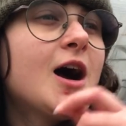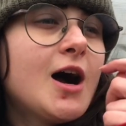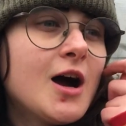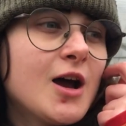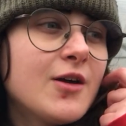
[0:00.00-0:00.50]

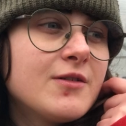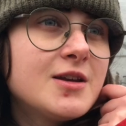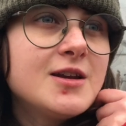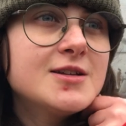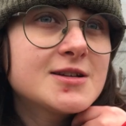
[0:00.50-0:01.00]
I
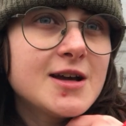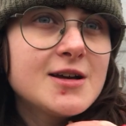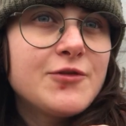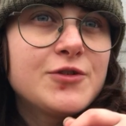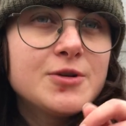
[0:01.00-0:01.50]
need to
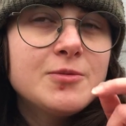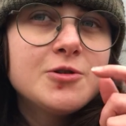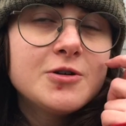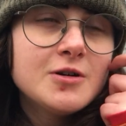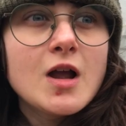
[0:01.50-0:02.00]
get a few
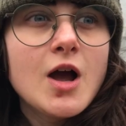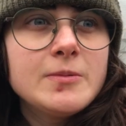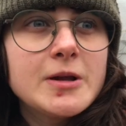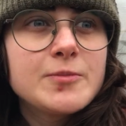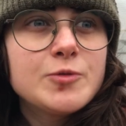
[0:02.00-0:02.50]
more.
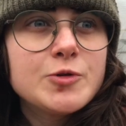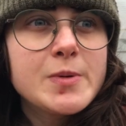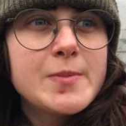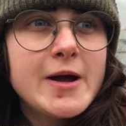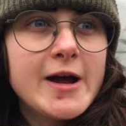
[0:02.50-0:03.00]
I'm like more
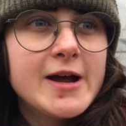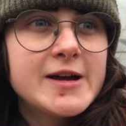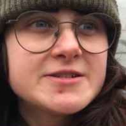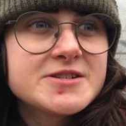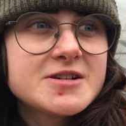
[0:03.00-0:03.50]

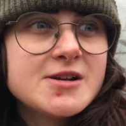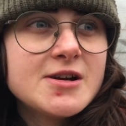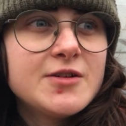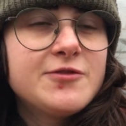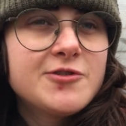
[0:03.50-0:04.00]
prepared
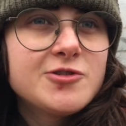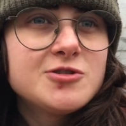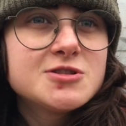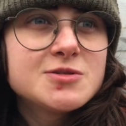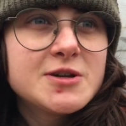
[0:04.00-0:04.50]

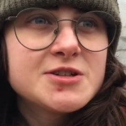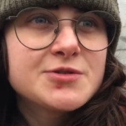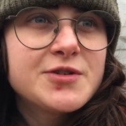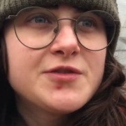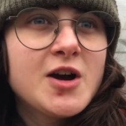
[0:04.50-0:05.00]
for
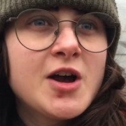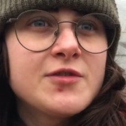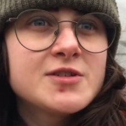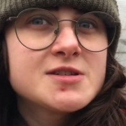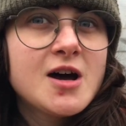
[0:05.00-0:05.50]

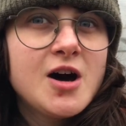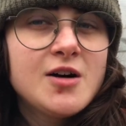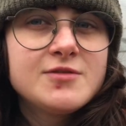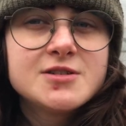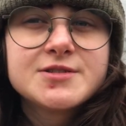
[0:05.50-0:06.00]
2025 as a
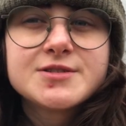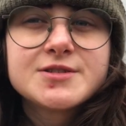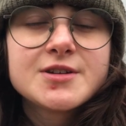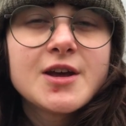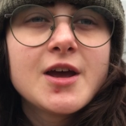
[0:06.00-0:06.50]

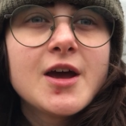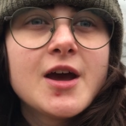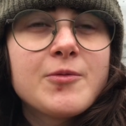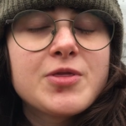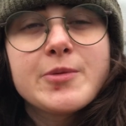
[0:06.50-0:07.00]
harvest,
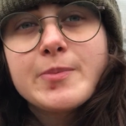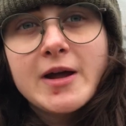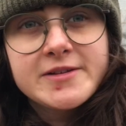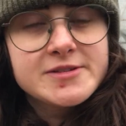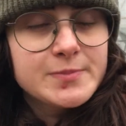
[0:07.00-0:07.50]
with the
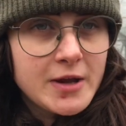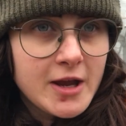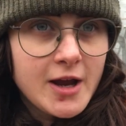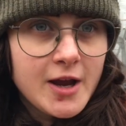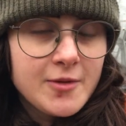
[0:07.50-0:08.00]
beds
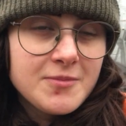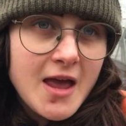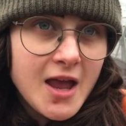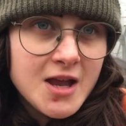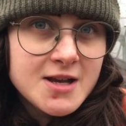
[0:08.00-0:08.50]
being
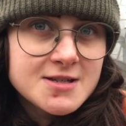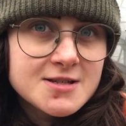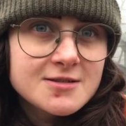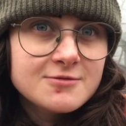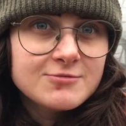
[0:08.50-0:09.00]
made,
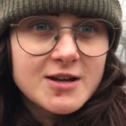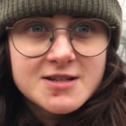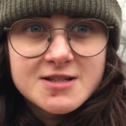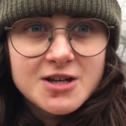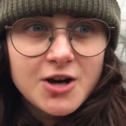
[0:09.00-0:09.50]

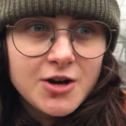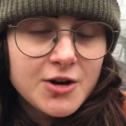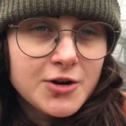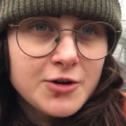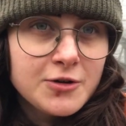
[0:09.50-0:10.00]
ready to
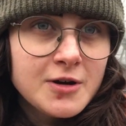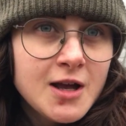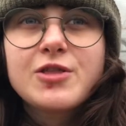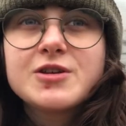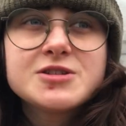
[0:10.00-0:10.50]
go.
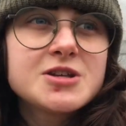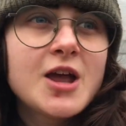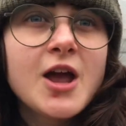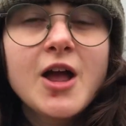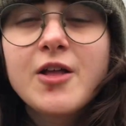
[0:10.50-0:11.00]
This
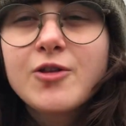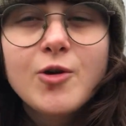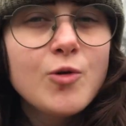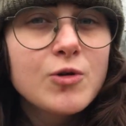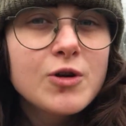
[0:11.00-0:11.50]
year,
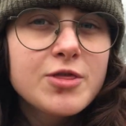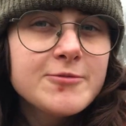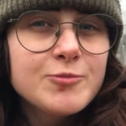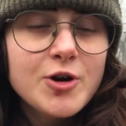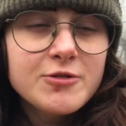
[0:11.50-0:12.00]
not all of
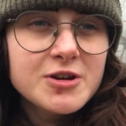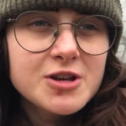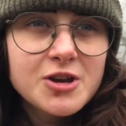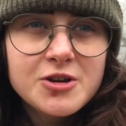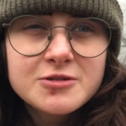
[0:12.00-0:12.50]
them were in
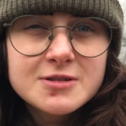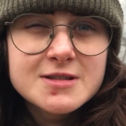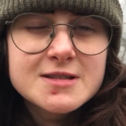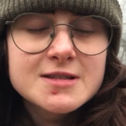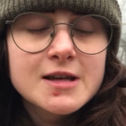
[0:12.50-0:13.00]

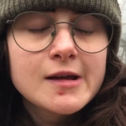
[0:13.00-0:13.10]
use.